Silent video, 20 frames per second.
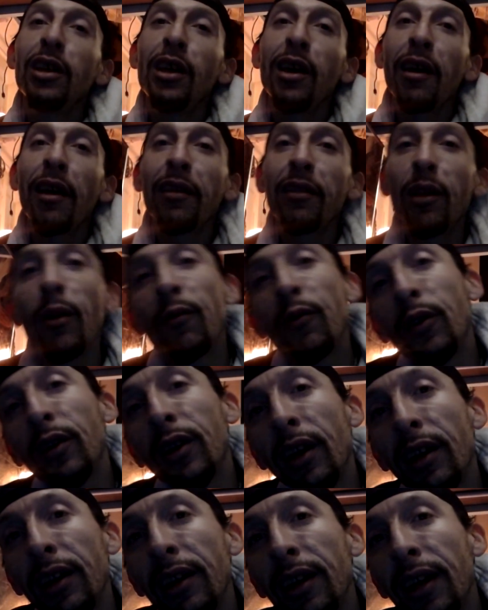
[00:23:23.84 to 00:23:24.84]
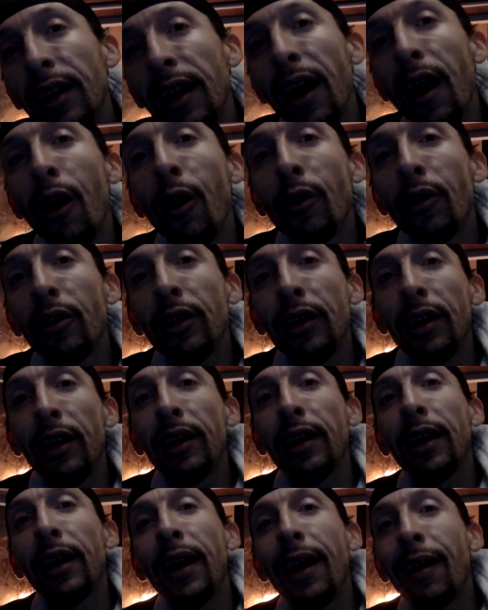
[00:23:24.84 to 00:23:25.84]
and then if you're gonna get out, you're gonna
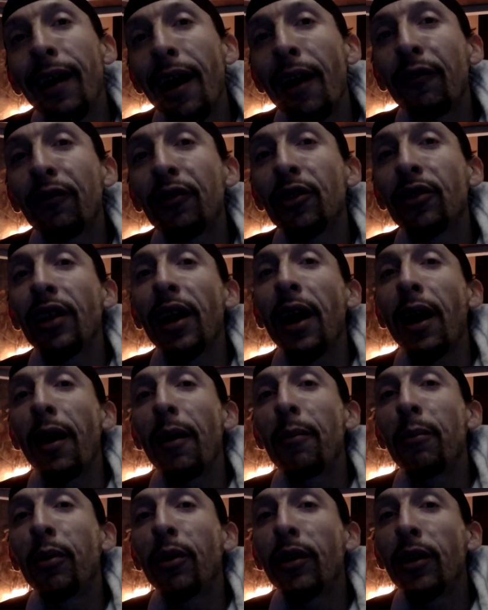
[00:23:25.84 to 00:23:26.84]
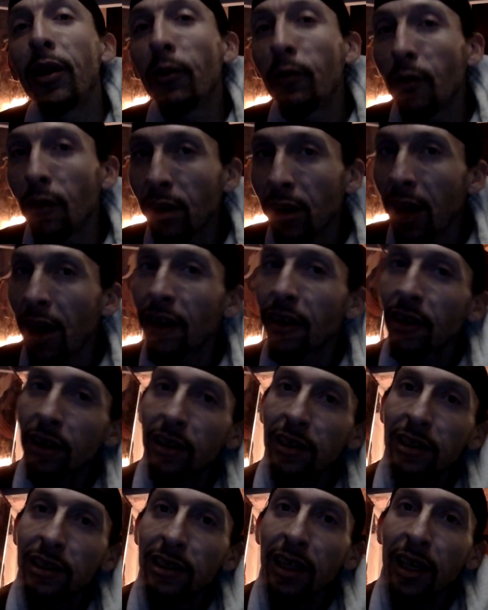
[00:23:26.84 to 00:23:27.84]
get out after that. But if you're not, you're
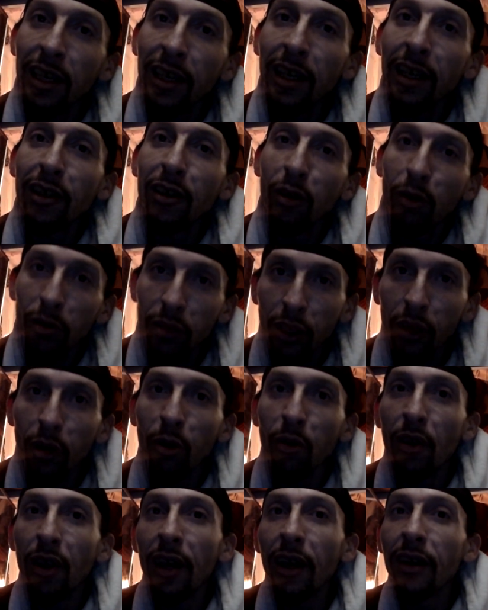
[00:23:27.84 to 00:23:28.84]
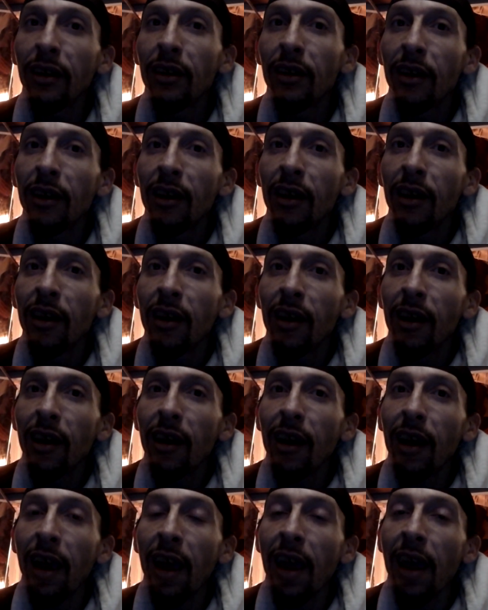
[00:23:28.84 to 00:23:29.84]
gonna stay in. You'll know then.
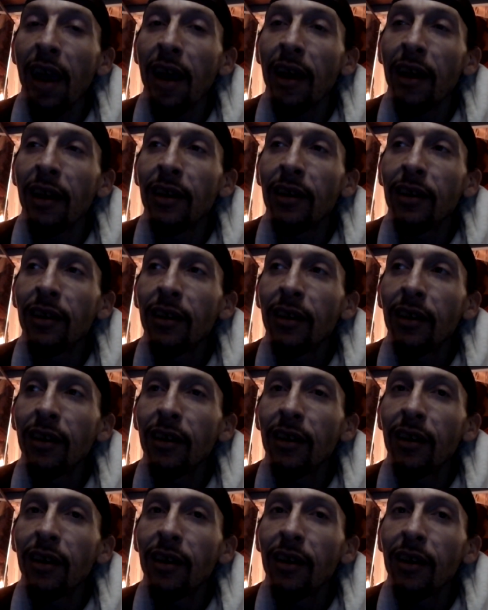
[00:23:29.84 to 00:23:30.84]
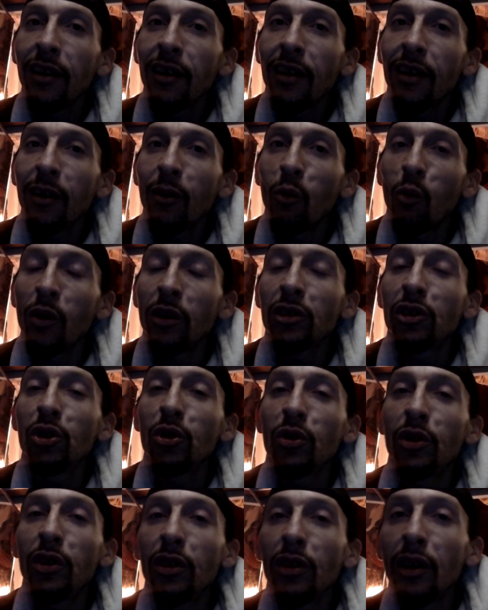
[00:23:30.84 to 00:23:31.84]
And once
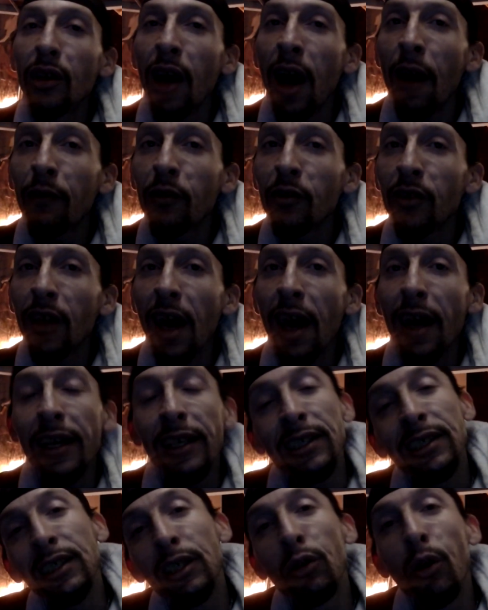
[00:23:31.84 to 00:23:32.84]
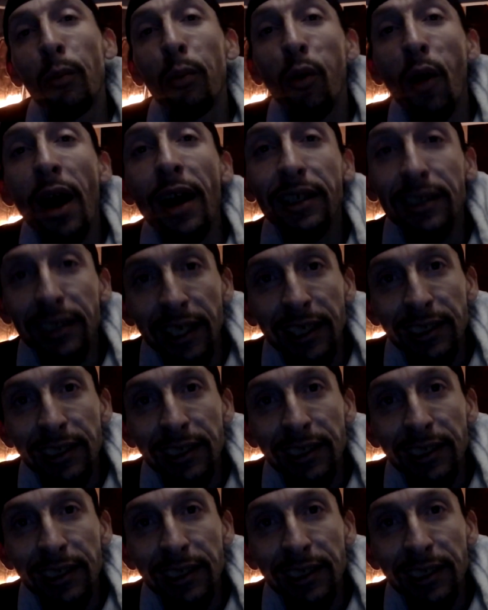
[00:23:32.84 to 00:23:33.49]
you, after that, it's still a process